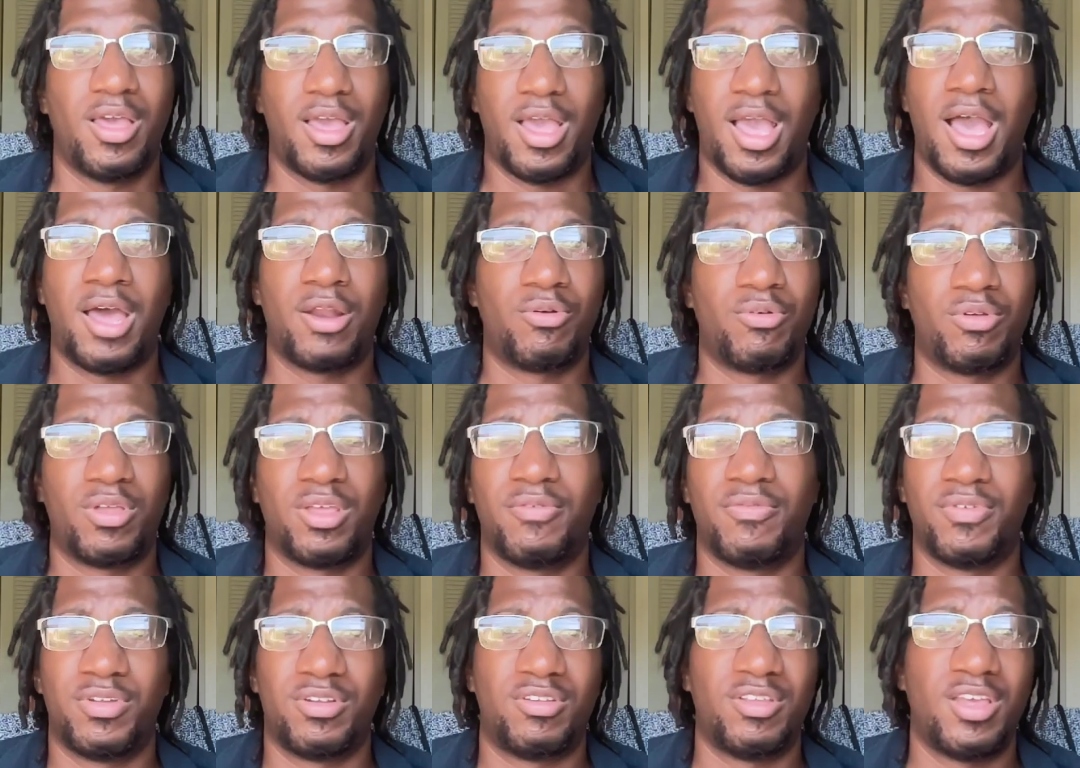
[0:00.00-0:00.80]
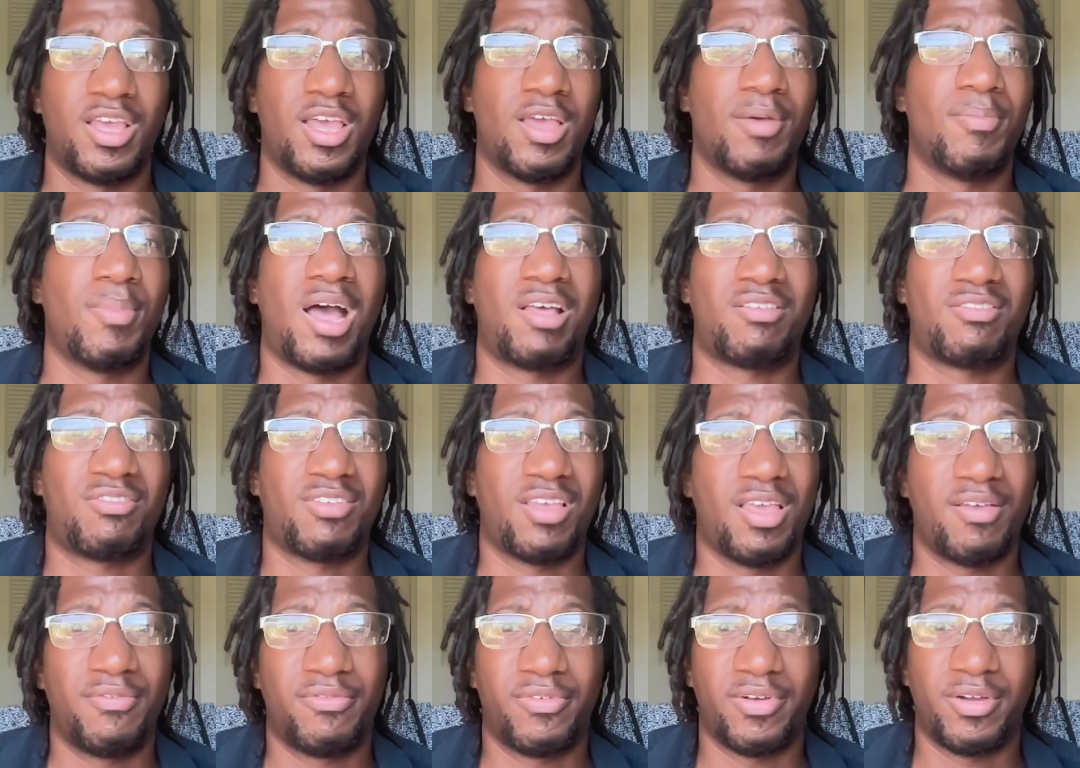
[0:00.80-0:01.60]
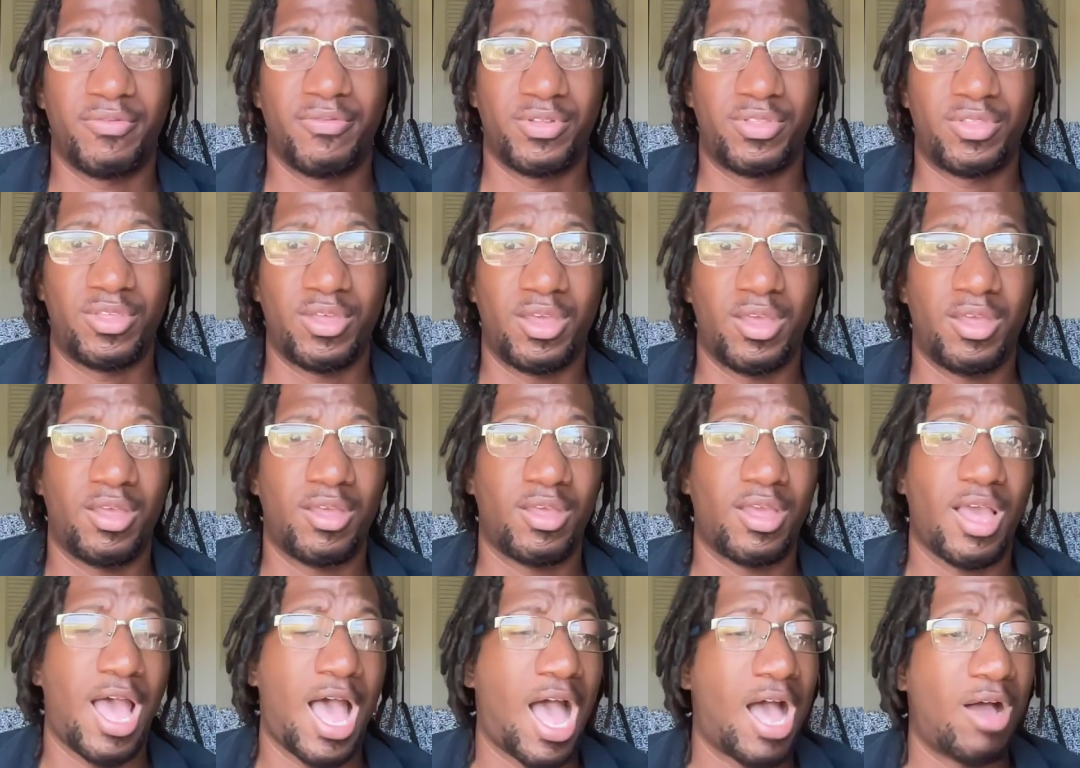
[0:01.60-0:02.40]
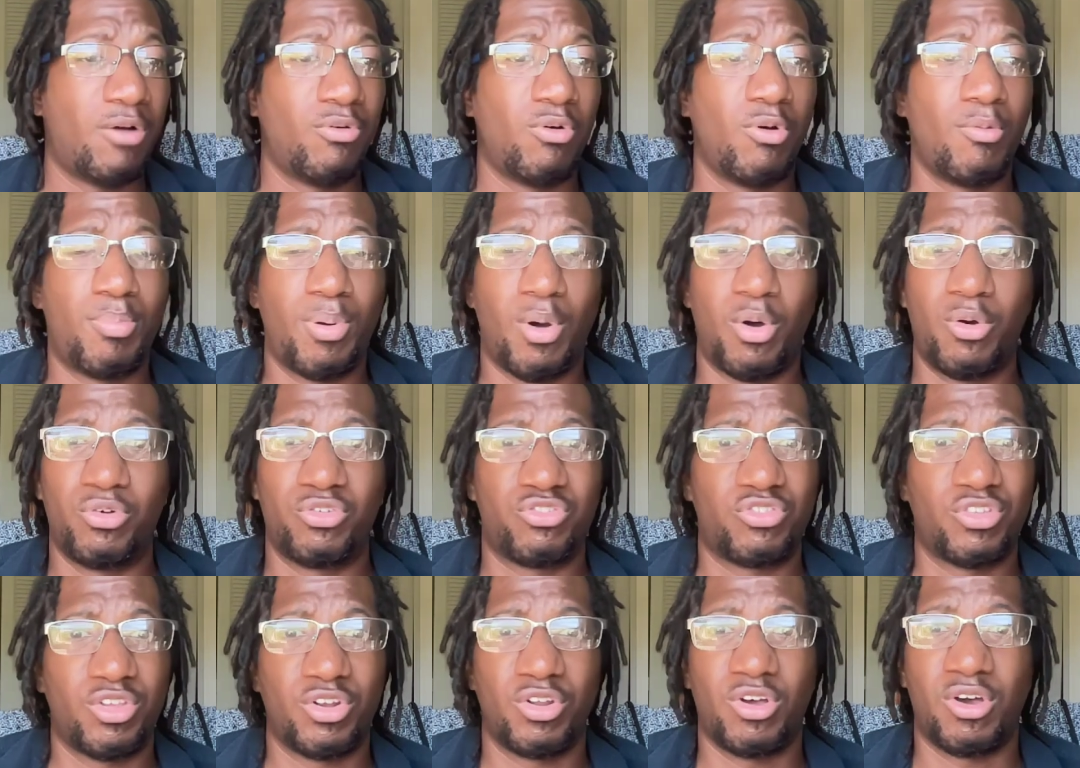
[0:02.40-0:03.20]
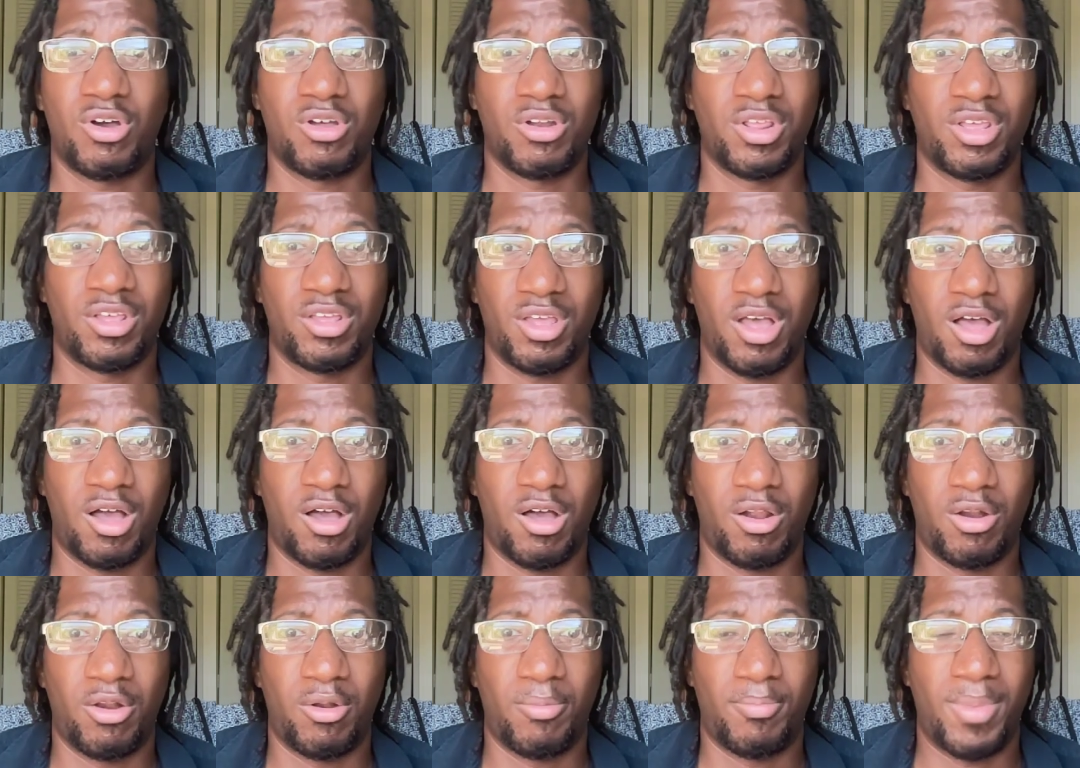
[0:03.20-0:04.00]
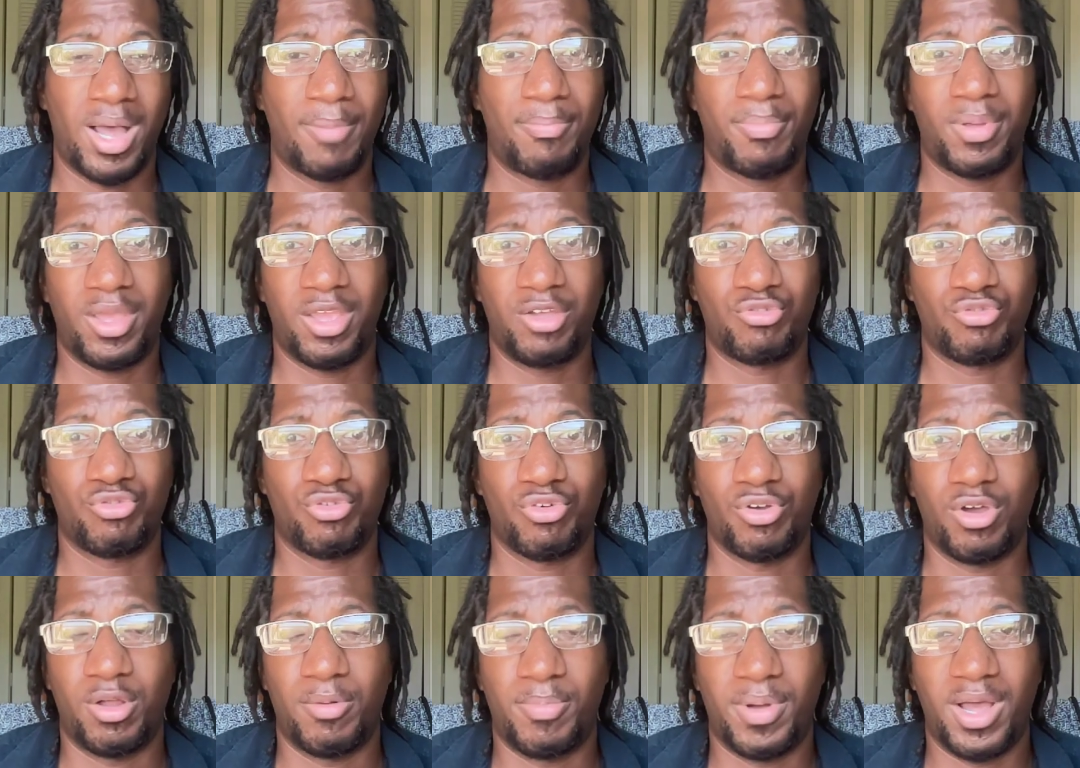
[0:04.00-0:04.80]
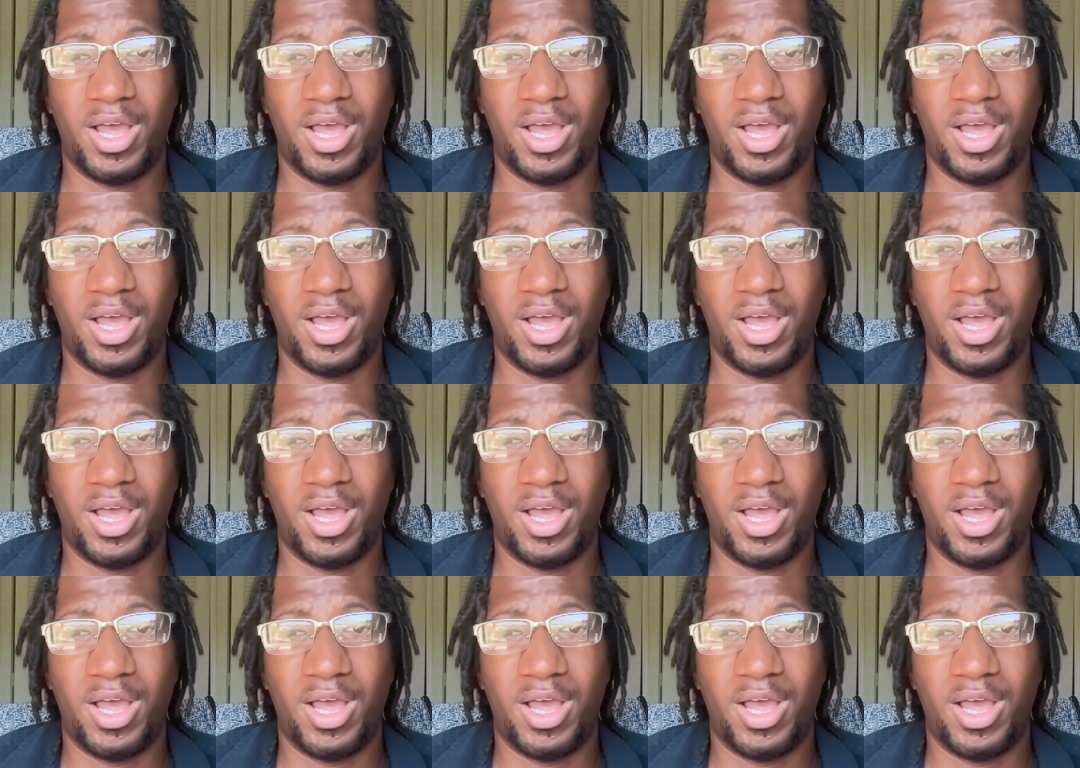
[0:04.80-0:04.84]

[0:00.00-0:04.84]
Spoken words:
I don't give a damn. I save everything. I will post it on my Patreon.